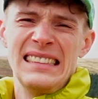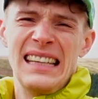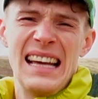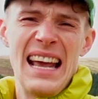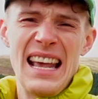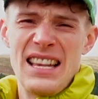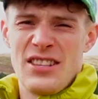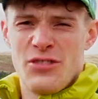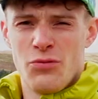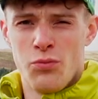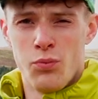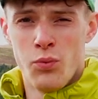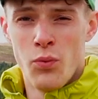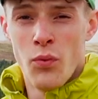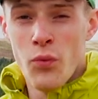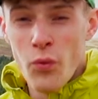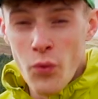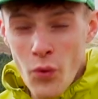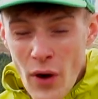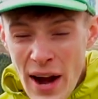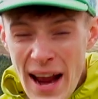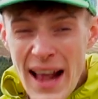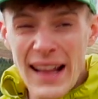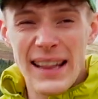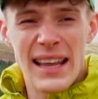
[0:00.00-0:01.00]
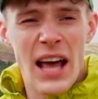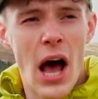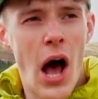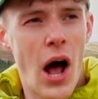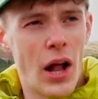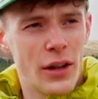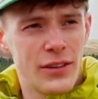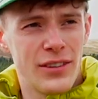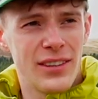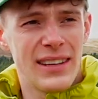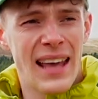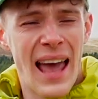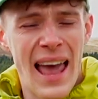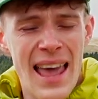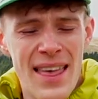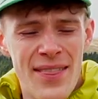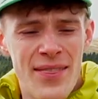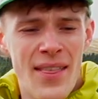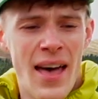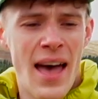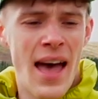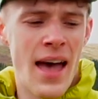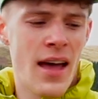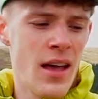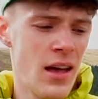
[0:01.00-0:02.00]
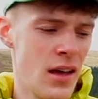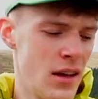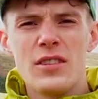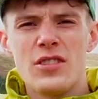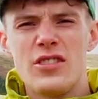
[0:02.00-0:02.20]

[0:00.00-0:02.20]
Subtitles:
it's really hard to get in there.